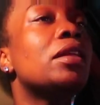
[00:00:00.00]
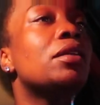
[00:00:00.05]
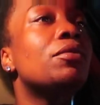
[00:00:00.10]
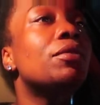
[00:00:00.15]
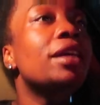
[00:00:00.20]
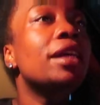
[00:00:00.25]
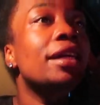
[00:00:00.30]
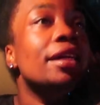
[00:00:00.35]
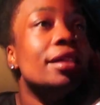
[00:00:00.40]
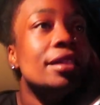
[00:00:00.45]

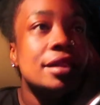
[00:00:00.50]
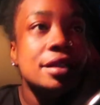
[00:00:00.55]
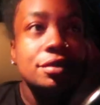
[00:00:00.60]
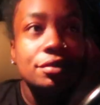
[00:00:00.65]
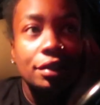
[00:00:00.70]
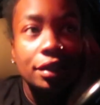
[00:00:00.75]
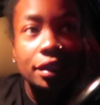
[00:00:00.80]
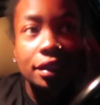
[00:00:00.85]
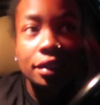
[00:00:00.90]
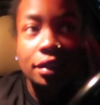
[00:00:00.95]
What exit do
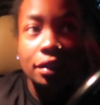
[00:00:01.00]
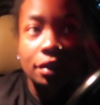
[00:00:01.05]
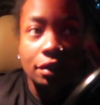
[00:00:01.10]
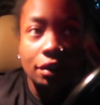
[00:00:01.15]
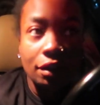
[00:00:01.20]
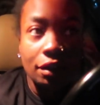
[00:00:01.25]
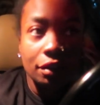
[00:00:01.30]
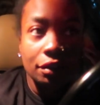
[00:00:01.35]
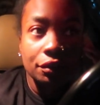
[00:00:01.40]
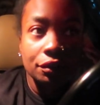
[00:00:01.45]
I need to get
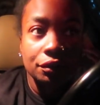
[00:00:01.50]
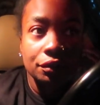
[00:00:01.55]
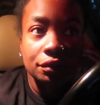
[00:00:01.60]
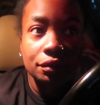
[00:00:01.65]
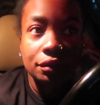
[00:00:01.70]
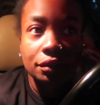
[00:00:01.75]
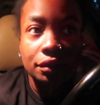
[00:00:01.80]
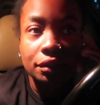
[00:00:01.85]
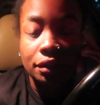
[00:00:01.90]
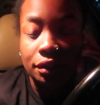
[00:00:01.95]
off?
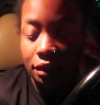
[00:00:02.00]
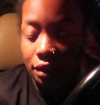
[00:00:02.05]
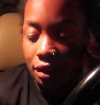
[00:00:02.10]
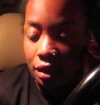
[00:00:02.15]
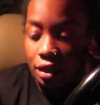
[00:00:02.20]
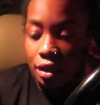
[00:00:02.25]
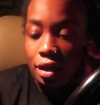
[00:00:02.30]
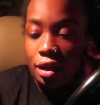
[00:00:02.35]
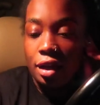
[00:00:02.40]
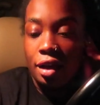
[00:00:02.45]

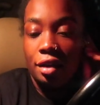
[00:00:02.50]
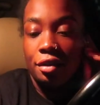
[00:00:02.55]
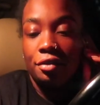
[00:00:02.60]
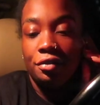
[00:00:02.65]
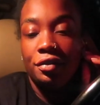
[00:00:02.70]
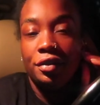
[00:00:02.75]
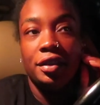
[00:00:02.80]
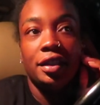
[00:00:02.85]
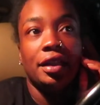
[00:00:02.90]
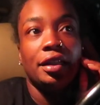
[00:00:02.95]
I don't
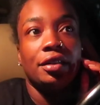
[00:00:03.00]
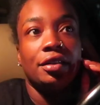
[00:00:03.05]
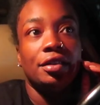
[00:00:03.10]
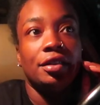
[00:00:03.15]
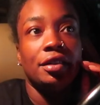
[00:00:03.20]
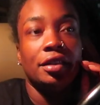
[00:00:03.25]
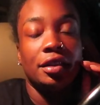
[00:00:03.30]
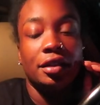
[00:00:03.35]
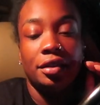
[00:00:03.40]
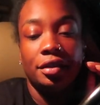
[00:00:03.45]
feel like
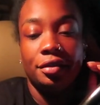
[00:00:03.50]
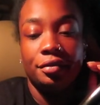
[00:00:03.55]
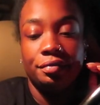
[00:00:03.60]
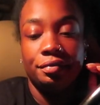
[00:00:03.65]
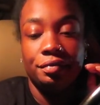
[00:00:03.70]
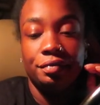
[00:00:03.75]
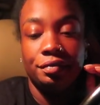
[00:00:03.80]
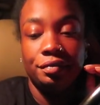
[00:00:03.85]
cooking,